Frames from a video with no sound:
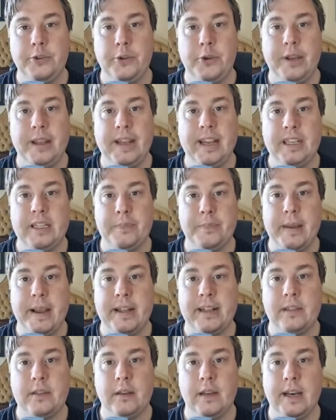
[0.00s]
you can
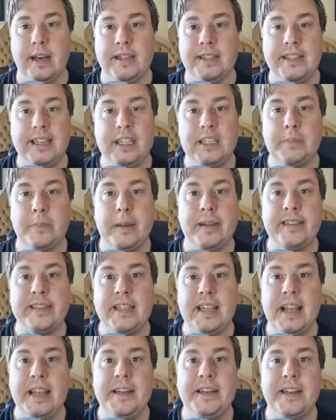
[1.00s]
expect like 6 months
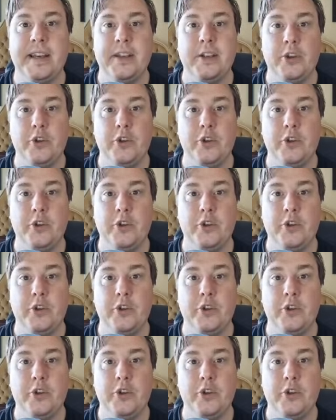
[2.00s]
later